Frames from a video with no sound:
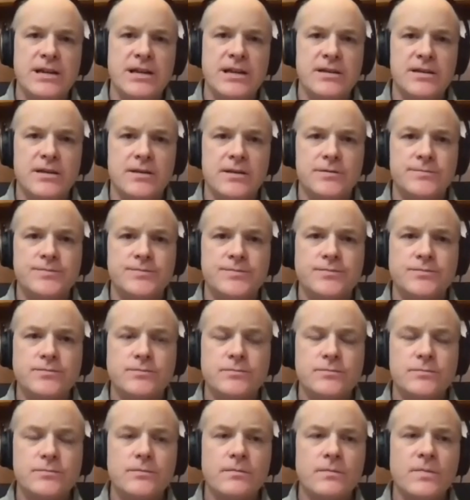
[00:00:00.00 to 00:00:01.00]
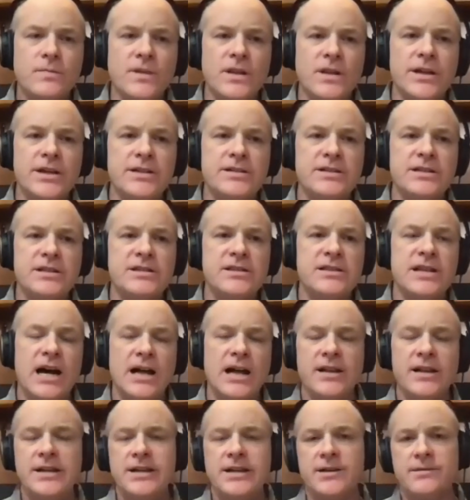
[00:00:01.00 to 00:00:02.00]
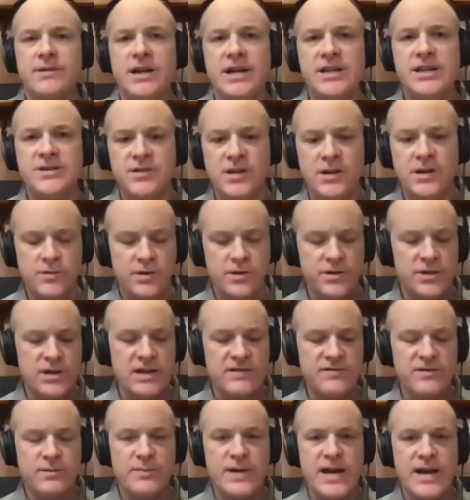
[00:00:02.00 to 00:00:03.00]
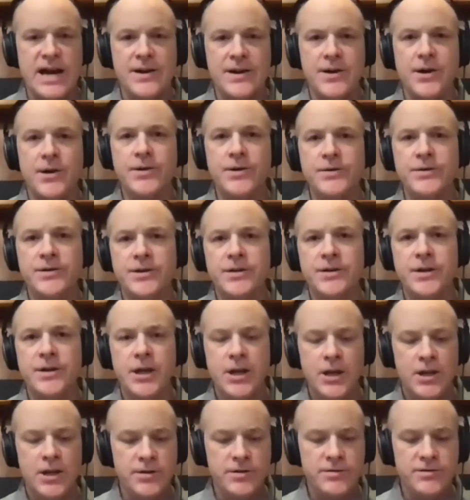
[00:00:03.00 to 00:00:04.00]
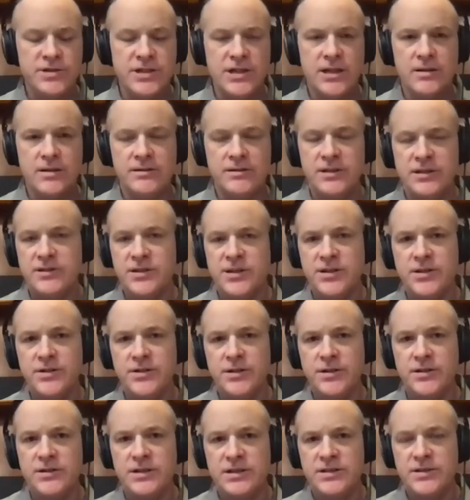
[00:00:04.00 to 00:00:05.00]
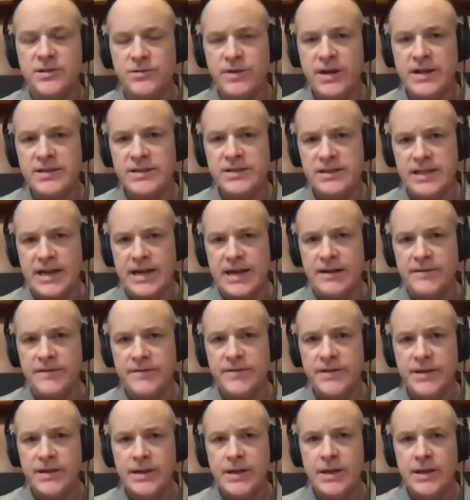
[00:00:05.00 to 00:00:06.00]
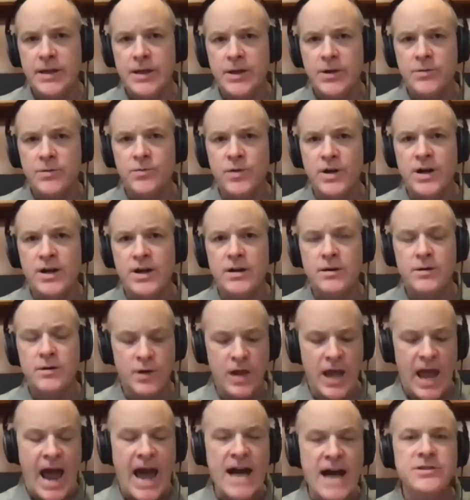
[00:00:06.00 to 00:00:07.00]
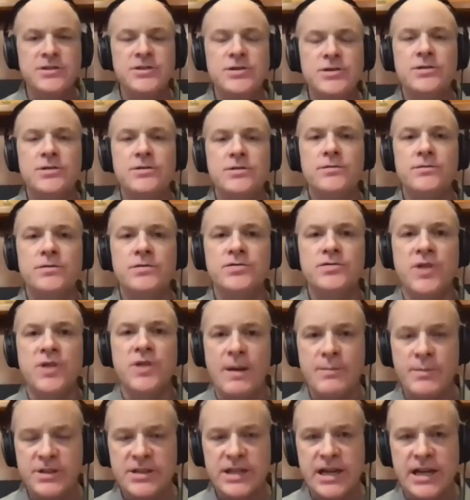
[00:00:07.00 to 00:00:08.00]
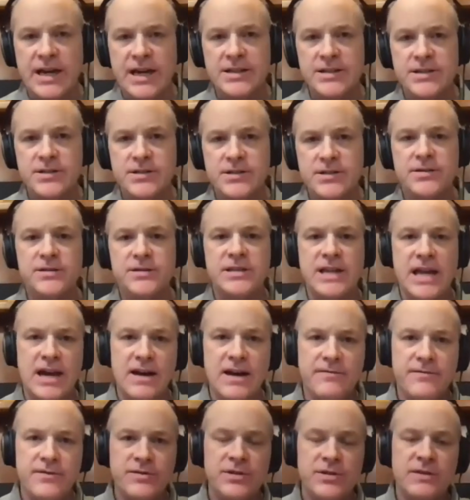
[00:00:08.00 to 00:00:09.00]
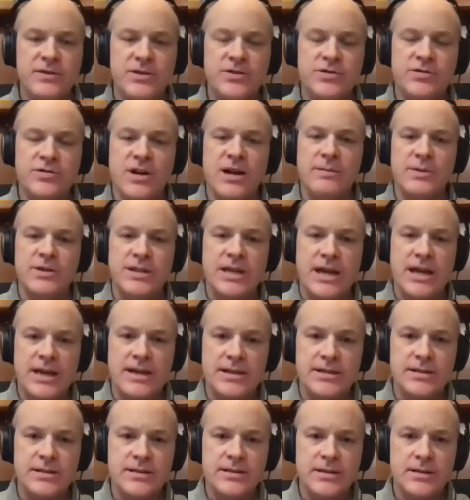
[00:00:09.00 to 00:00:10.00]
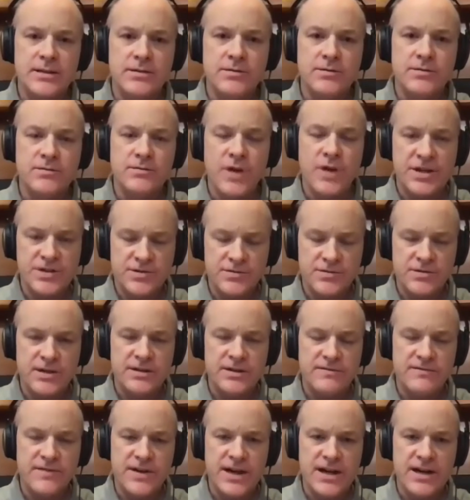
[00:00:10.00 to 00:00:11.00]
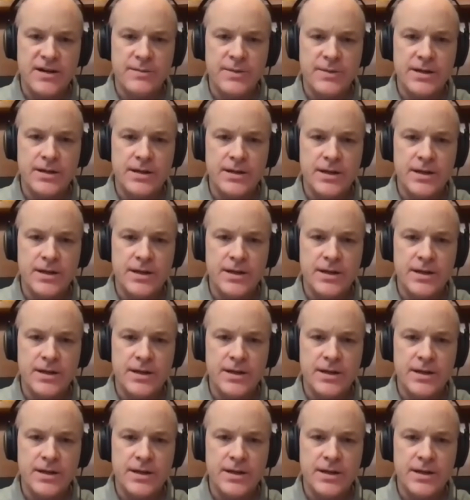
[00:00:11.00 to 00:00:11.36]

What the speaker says: though, is it's not like a restaurant where you have a bad owner who's yelling at the cooks and the wait staff, where as you traumatize your staff and you have a traumatized restaurant environment,